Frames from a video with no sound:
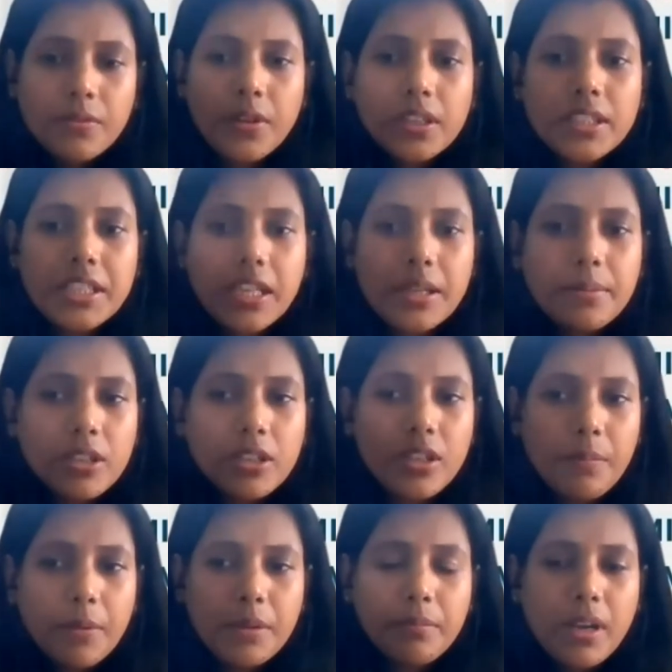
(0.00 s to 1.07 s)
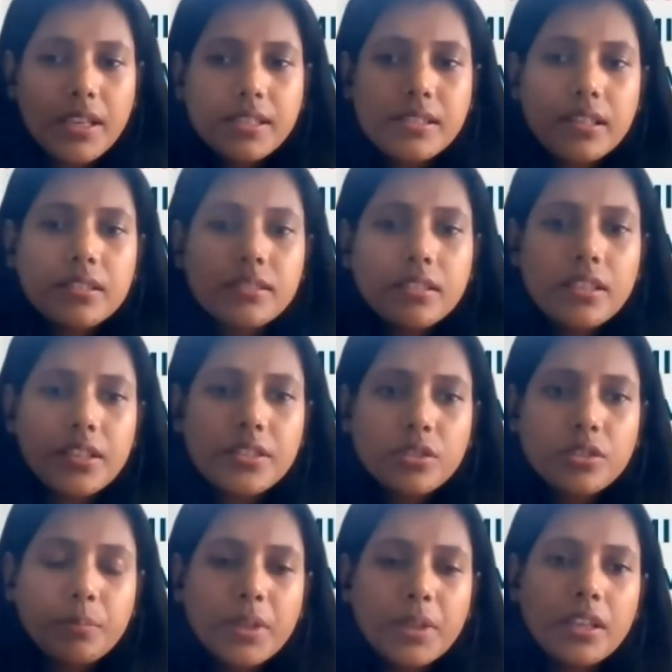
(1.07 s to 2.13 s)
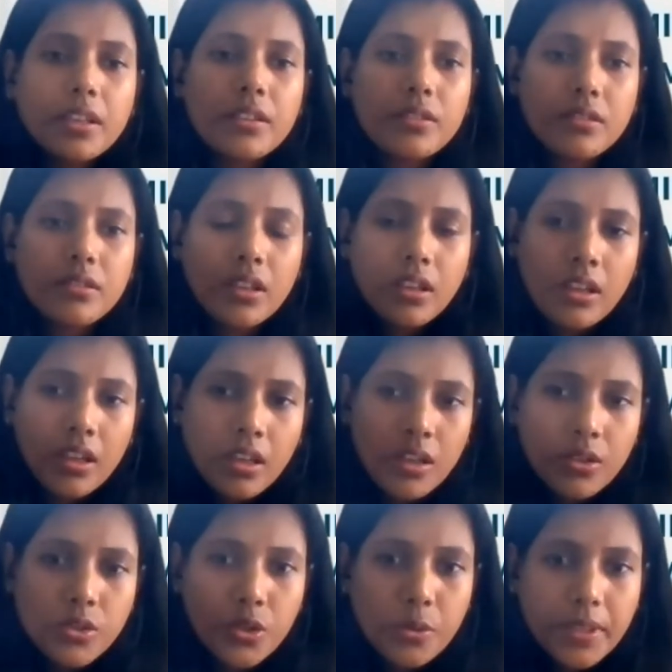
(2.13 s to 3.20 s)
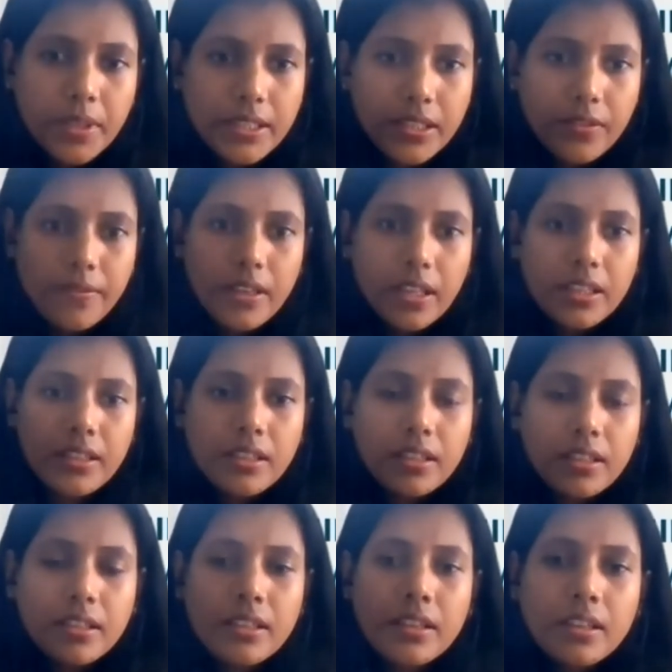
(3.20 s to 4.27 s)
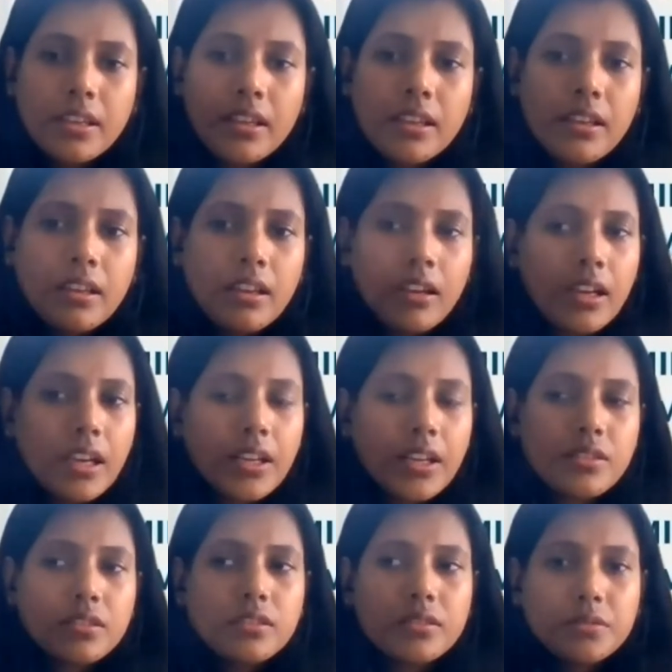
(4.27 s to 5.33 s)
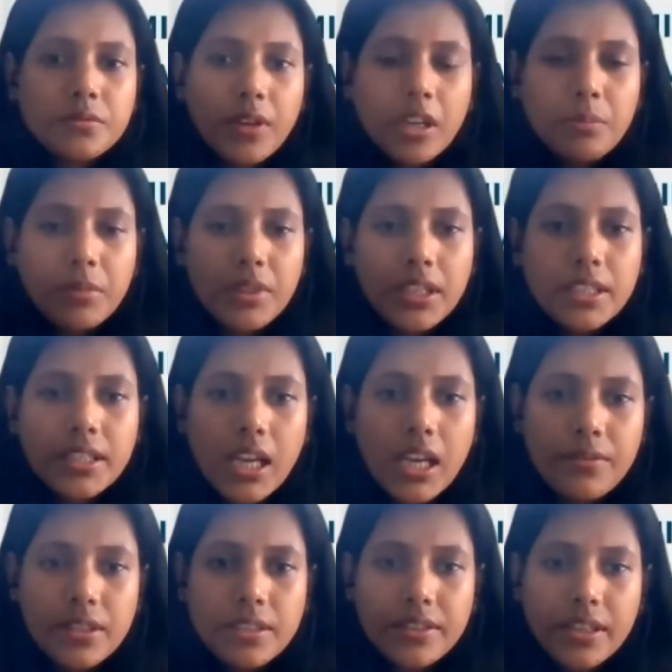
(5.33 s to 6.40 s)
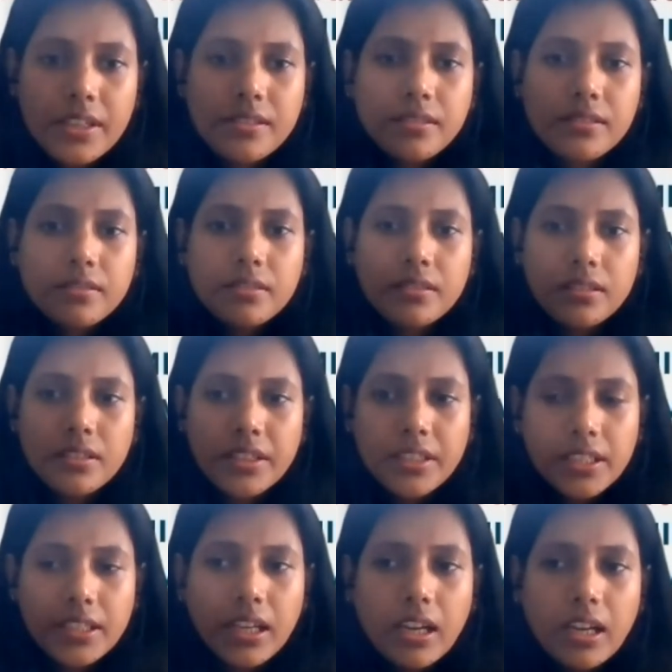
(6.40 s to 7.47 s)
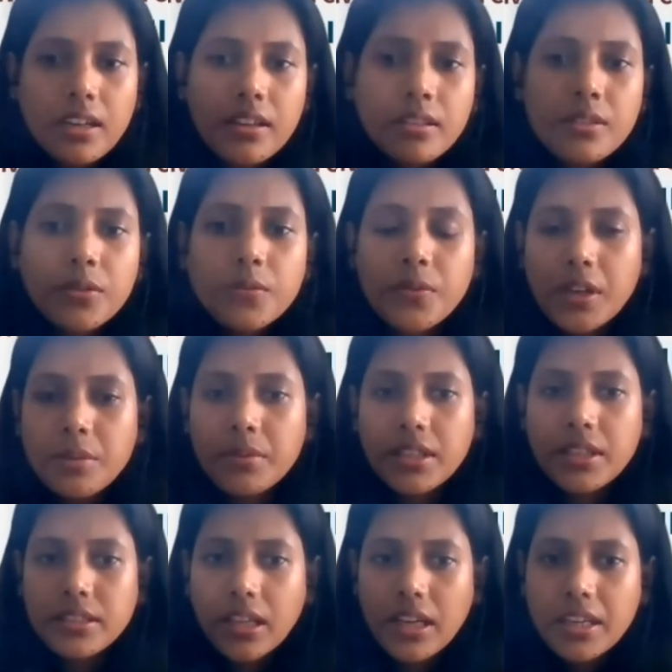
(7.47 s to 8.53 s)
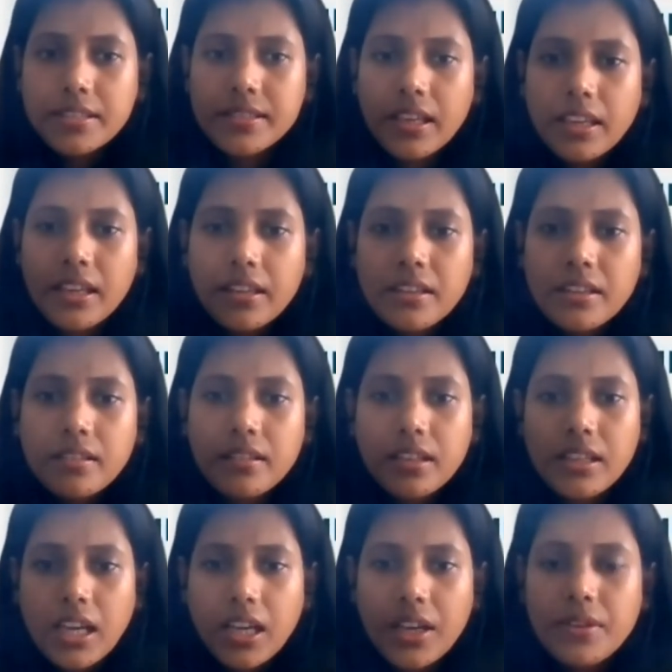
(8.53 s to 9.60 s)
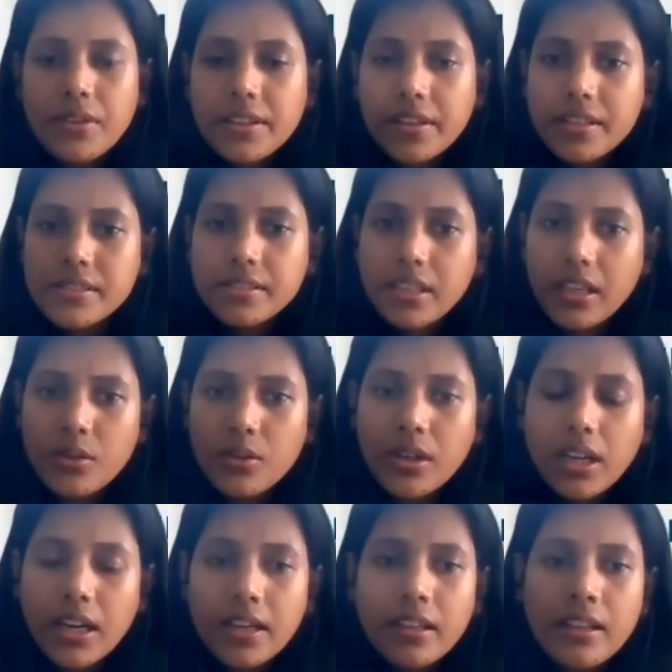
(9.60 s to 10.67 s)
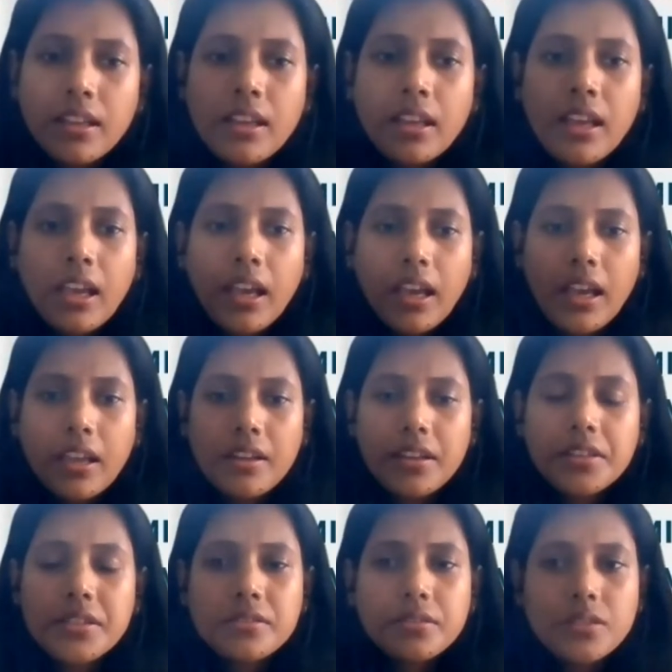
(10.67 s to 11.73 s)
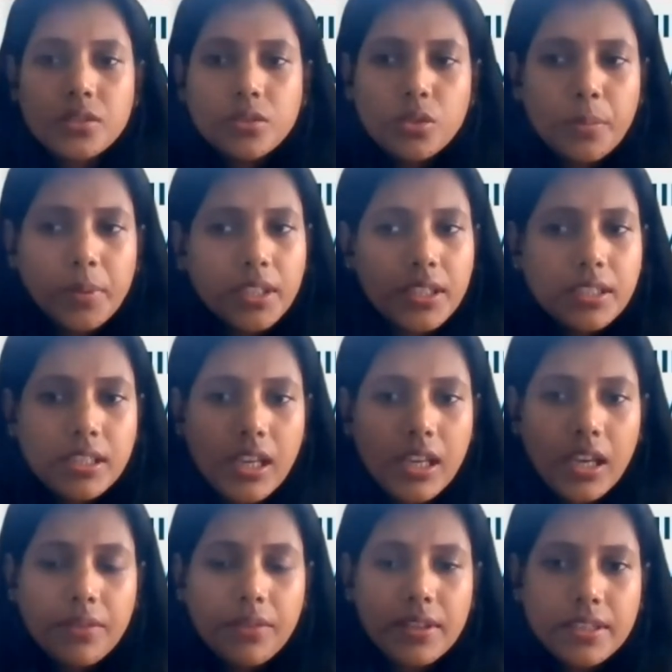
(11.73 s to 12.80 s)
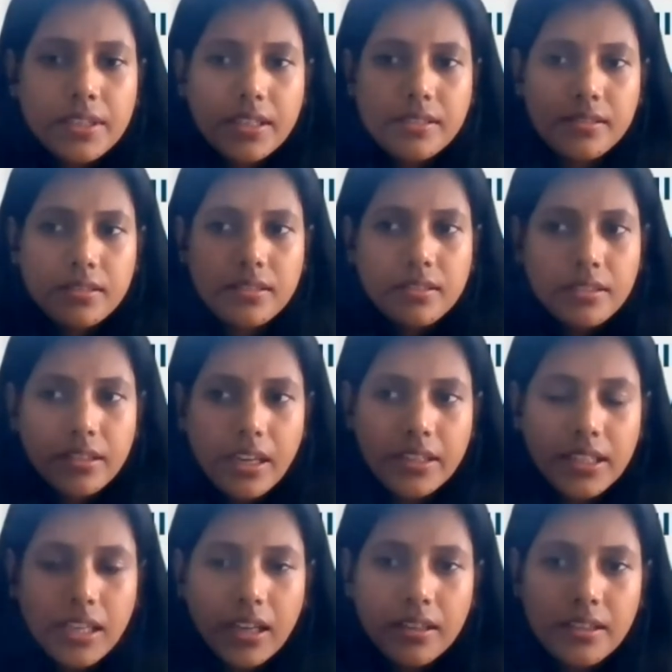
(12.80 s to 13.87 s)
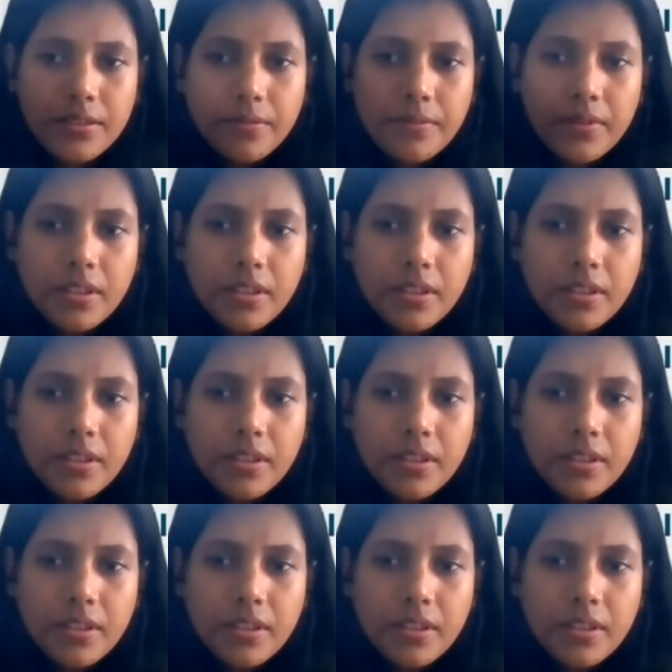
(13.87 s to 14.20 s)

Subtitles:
For the table topic masters, it should be 2 minutes of length. At 1 minute, I will raise green card. 1 minute, 30 seconds, I will raise yellow card. And at 2 minutes, I will raise red card.